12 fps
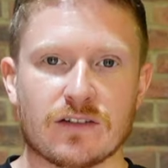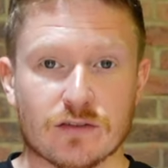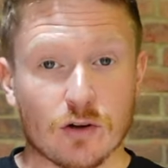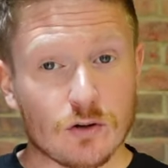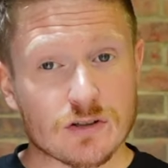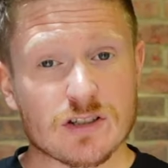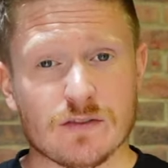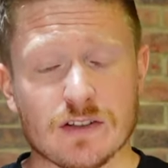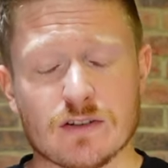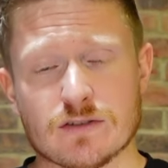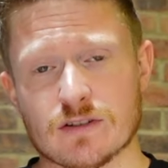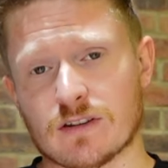Of course, if
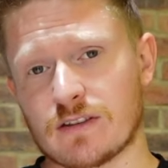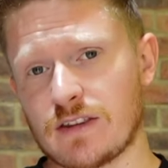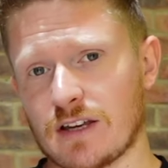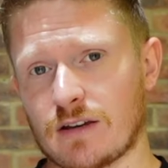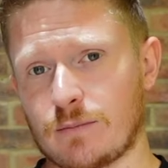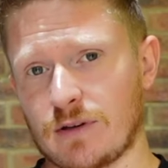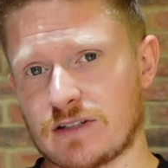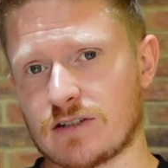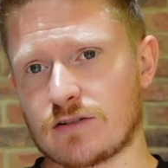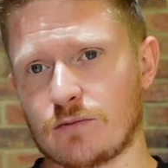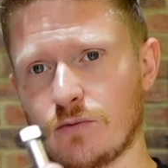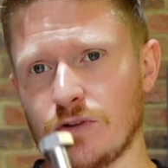you're using thicker
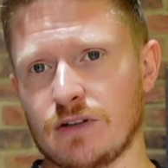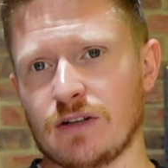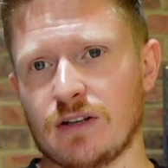pieces of wood,